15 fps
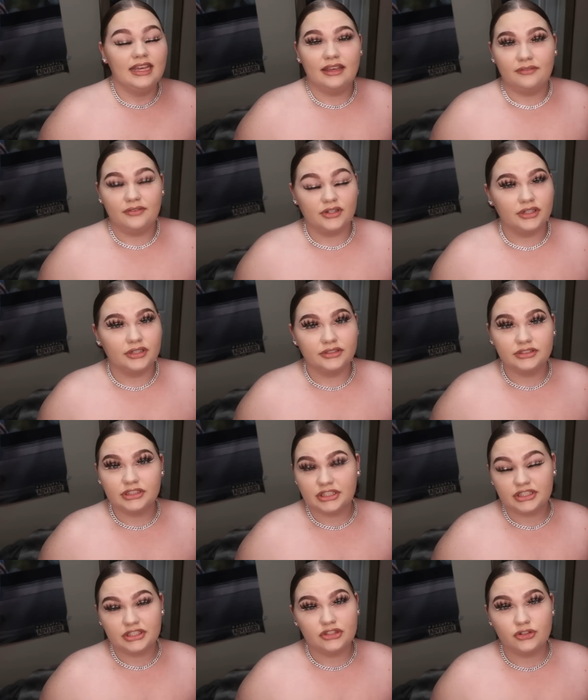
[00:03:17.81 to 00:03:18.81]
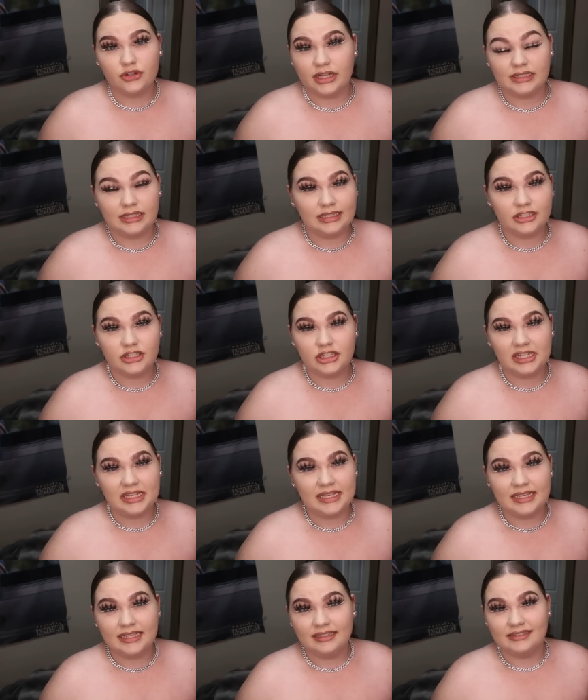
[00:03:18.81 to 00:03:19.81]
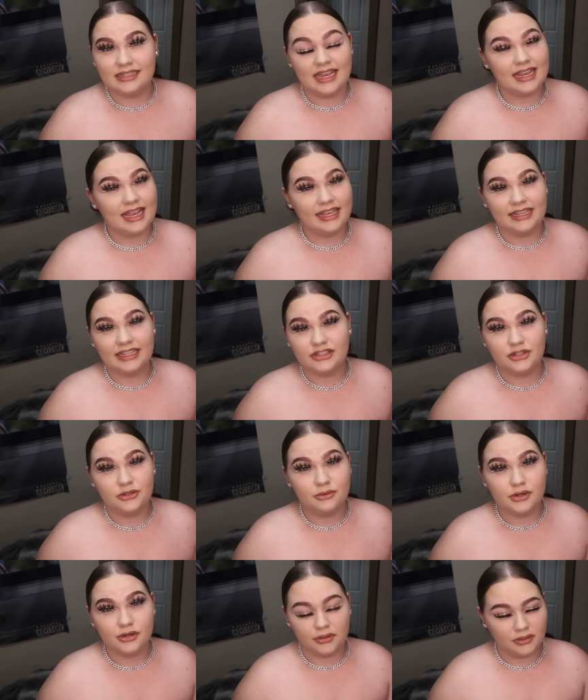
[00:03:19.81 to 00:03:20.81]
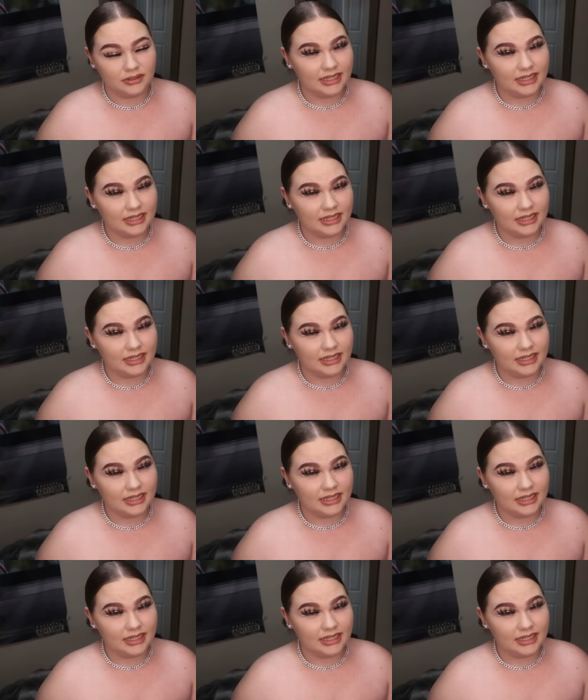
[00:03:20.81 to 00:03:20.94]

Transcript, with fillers: If you're just strictly Shein, like I get you girl,